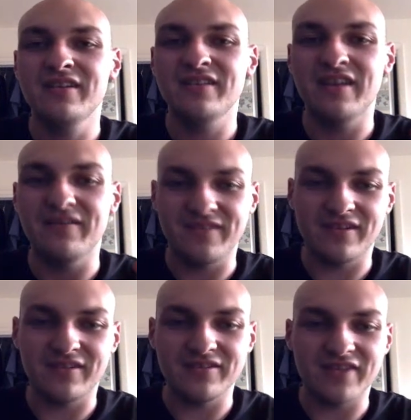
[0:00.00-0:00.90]
that
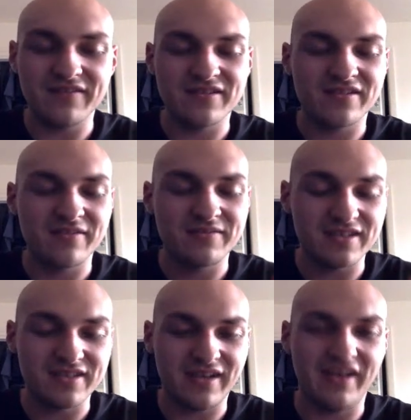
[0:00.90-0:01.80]
vanilla JavaScript
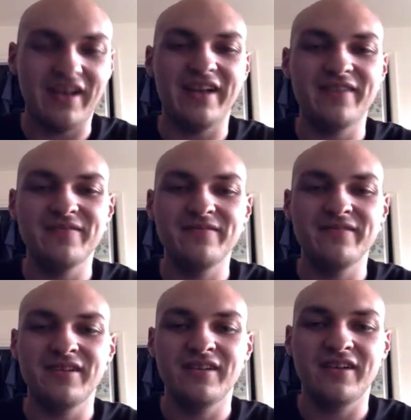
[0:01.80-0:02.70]
does not have.
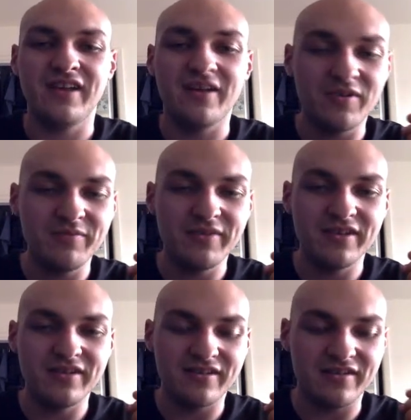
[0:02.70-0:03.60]
And I'm
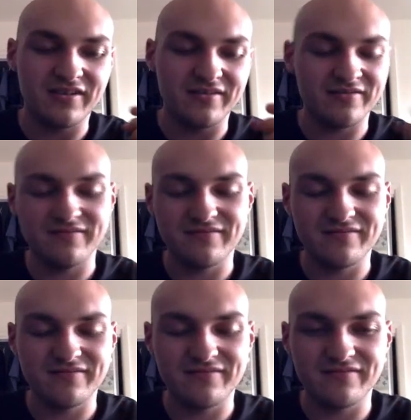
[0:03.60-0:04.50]
hoping
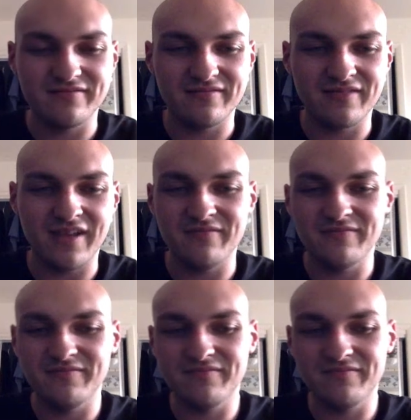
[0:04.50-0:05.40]
that
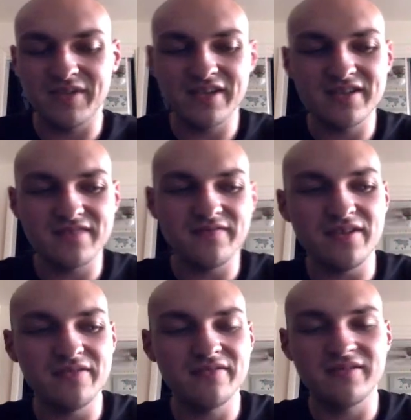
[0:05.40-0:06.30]
because
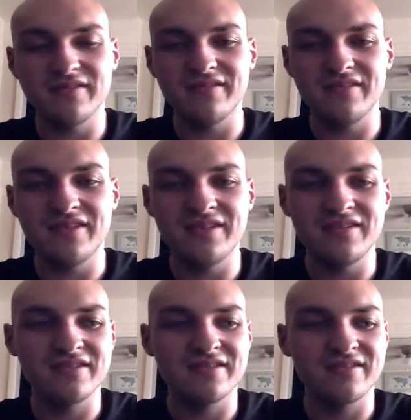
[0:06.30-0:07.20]
Vue
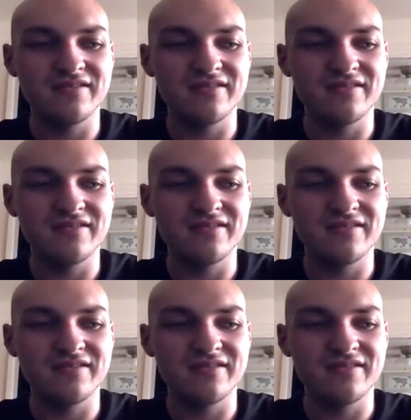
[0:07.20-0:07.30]
is